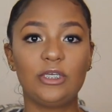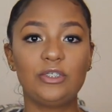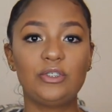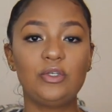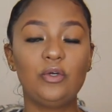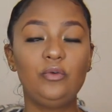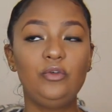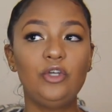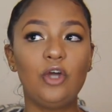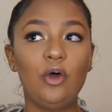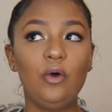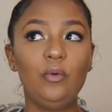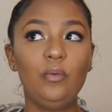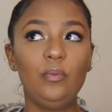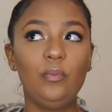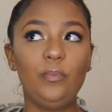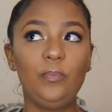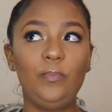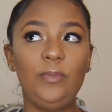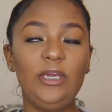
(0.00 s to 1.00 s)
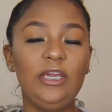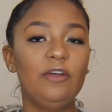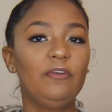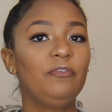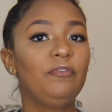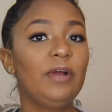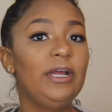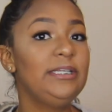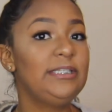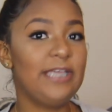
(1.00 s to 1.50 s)
So don't be
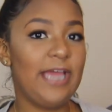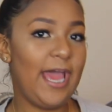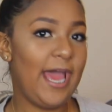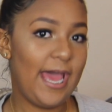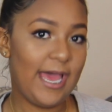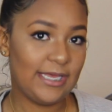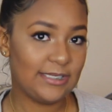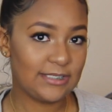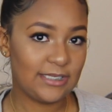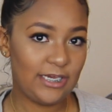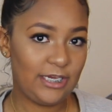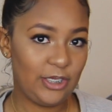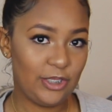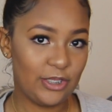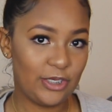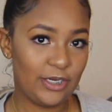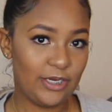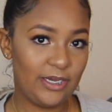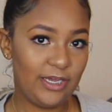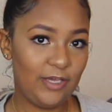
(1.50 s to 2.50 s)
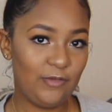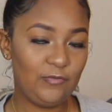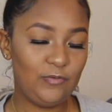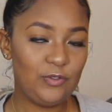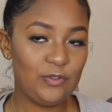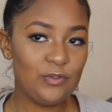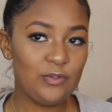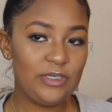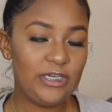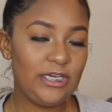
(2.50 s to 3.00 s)
afraid to ask either. If
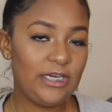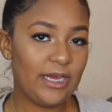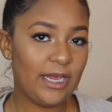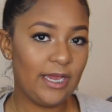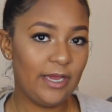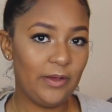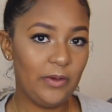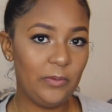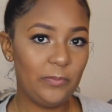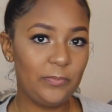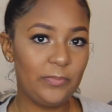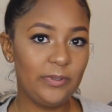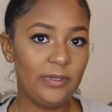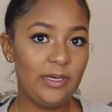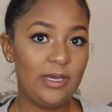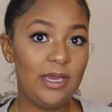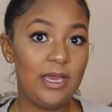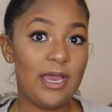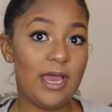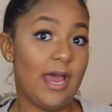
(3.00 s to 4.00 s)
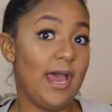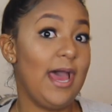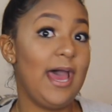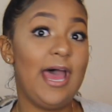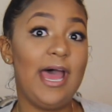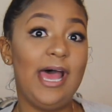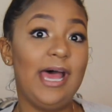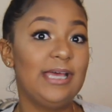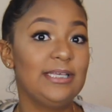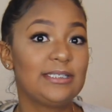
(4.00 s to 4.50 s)
you need help,
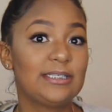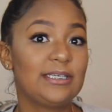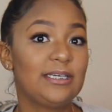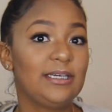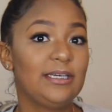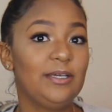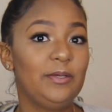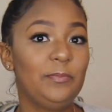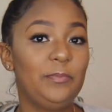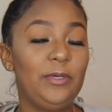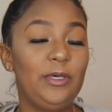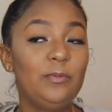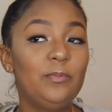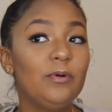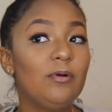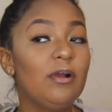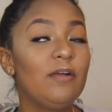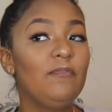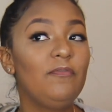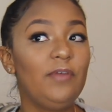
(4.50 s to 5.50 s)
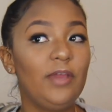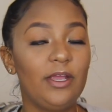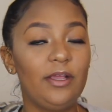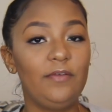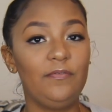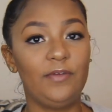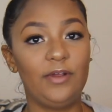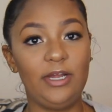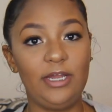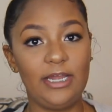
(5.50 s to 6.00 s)
ask. People are
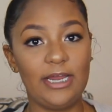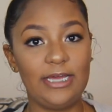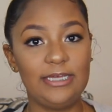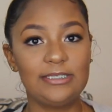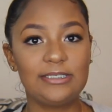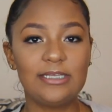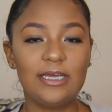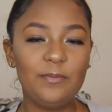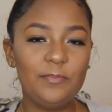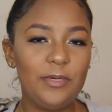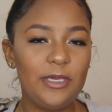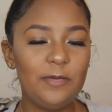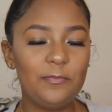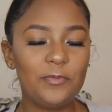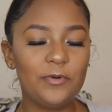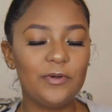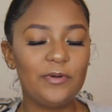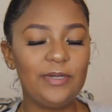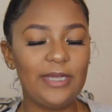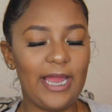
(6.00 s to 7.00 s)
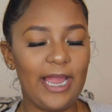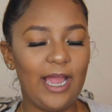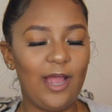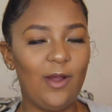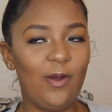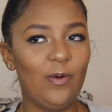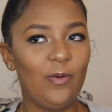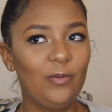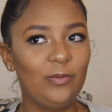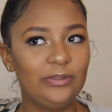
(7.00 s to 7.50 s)
very, very nice. Some people
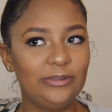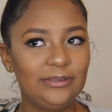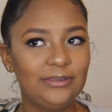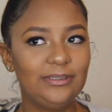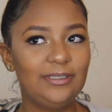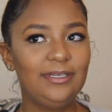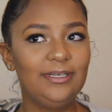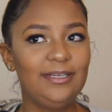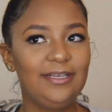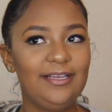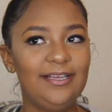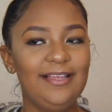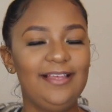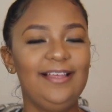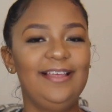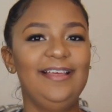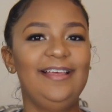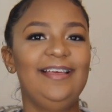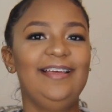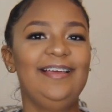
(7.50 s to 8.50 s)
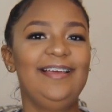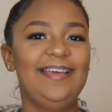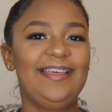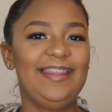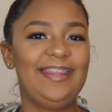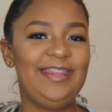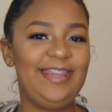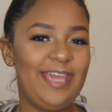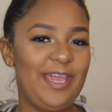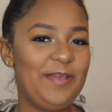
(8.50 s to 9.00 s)
now,
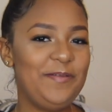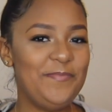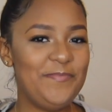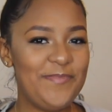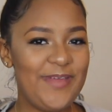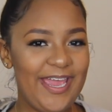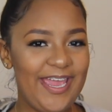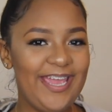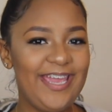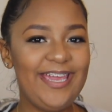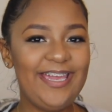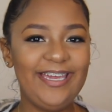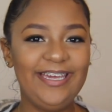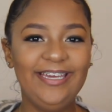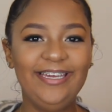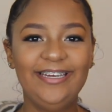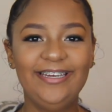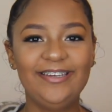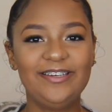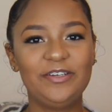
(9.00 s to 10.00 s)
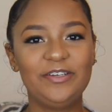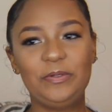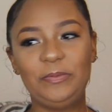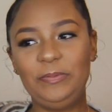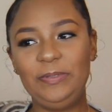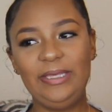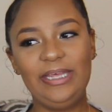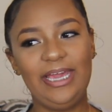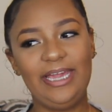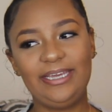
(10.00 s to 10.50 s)
they may
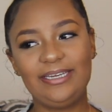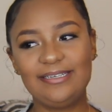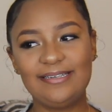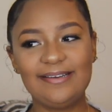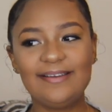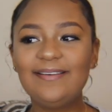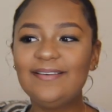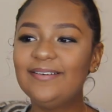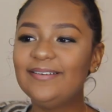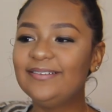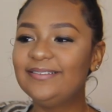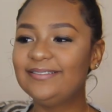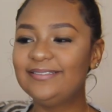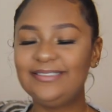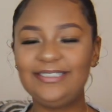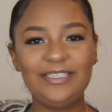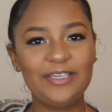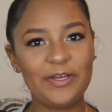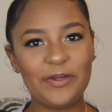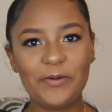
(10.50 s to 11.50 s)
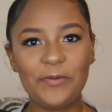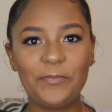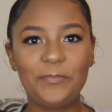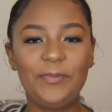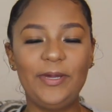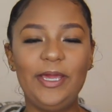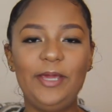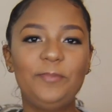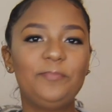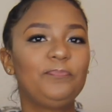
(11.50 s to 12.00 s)
be like, no, you know,
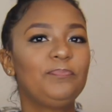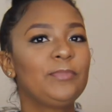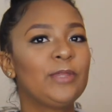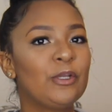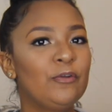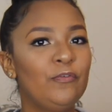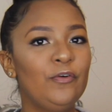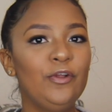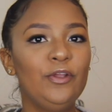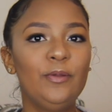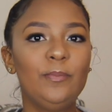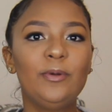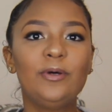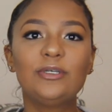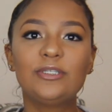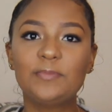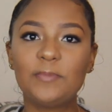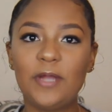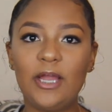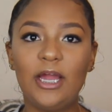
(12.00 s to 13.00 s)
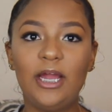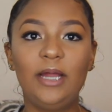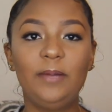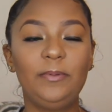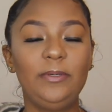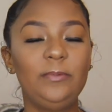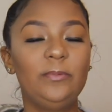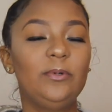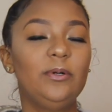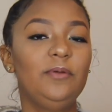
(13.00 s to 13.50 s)
but for the most
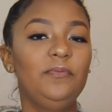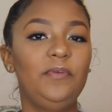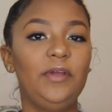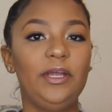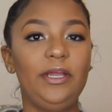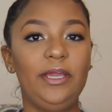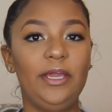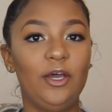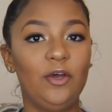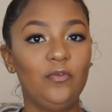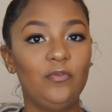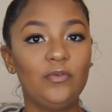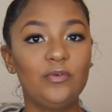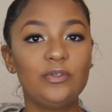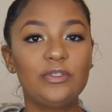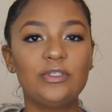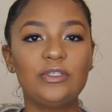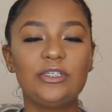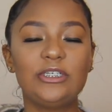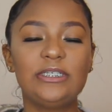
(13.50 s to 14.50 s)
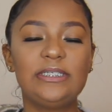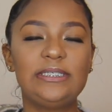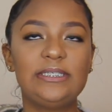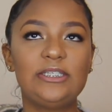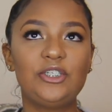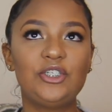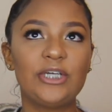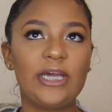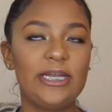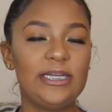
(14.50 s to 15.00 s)
part, people are very helpful. So
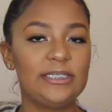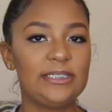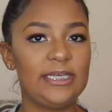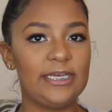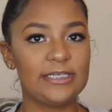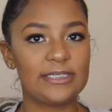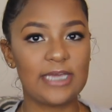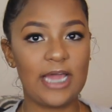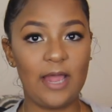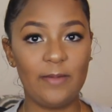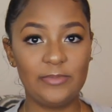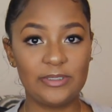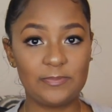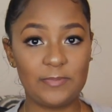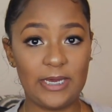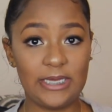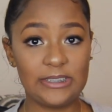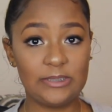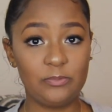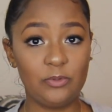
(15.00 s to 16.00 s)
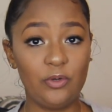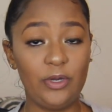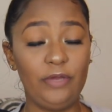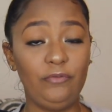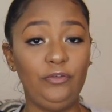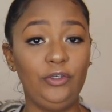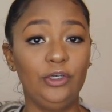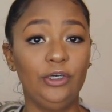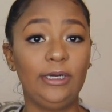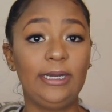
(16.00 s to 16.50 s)
just try to stay as calm as possible.
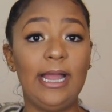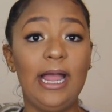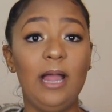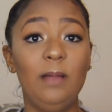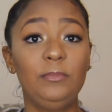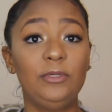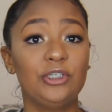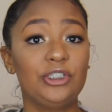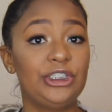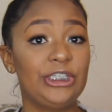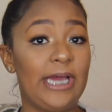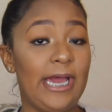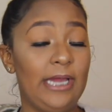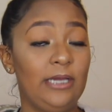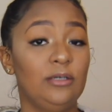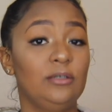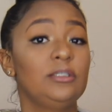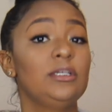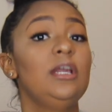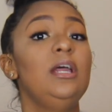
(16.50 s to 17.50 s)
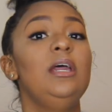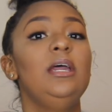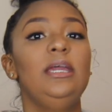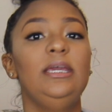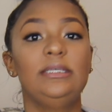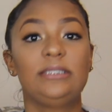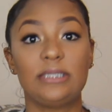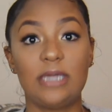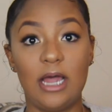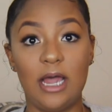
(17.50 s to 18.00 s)
If you're calm, your child
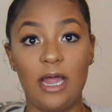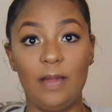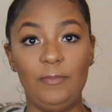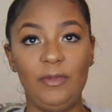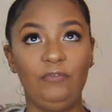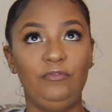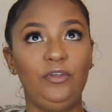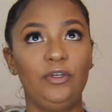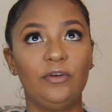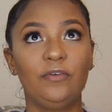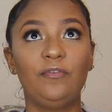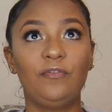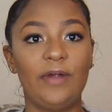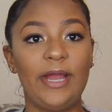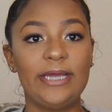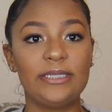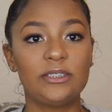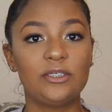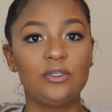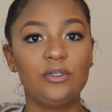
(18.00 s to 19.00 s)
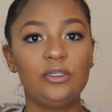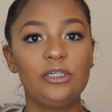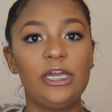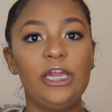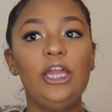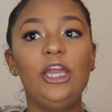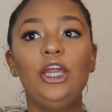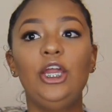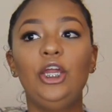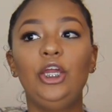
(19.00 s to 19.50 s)
is calm. If you're frazzled,
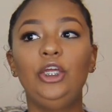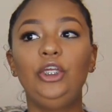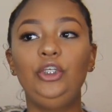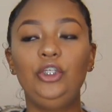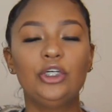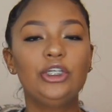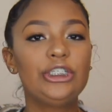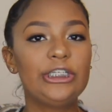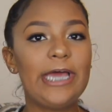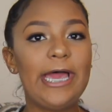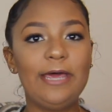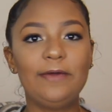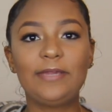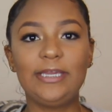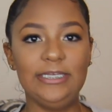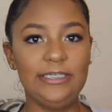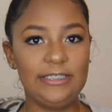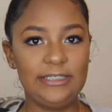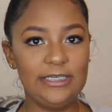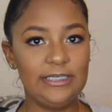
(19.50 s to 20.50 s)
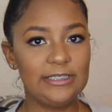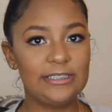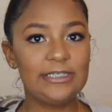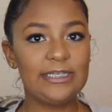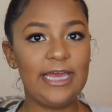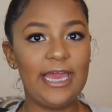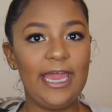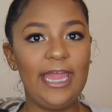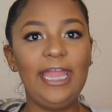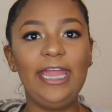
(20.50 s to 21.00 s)
your child can sense
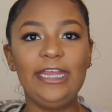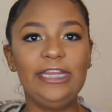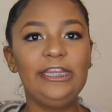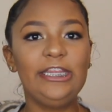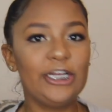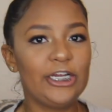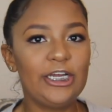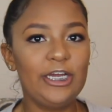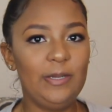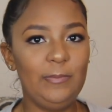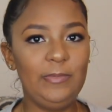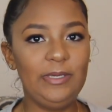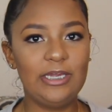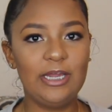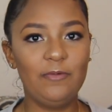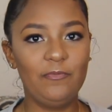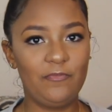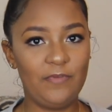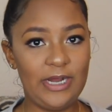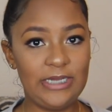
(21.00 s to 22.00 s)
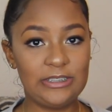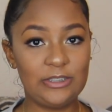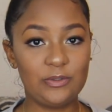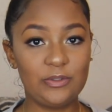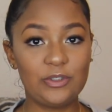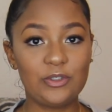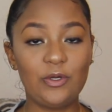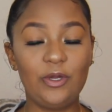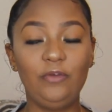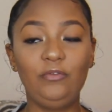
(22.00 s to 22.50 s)
that and they're going to become
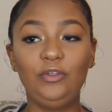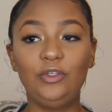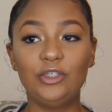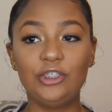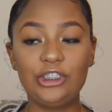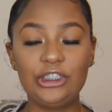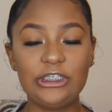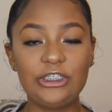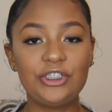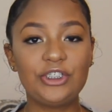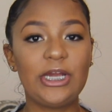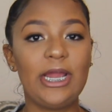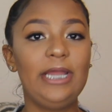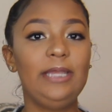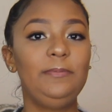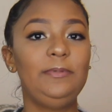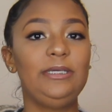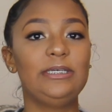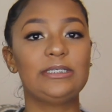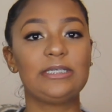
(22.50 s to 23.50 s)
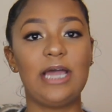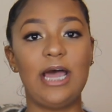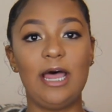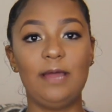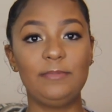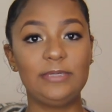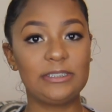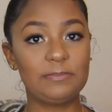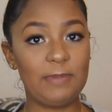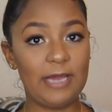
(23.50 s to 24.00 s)
frazzled. So if you're just trying to be as
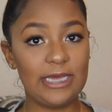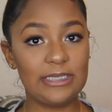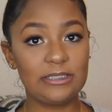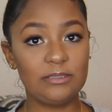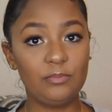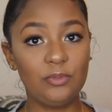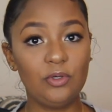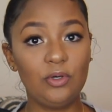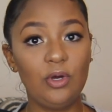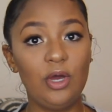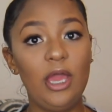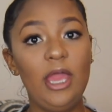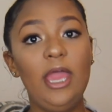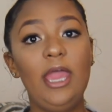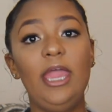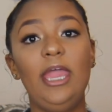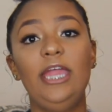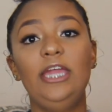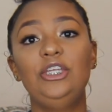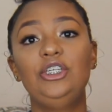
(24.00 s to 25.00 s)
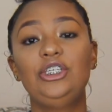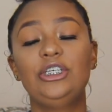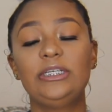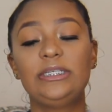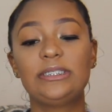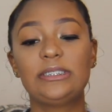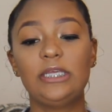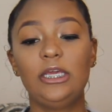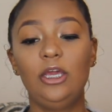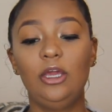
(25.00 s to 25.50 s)
calm as possible and
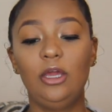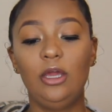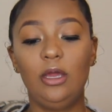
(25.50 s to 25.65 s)
just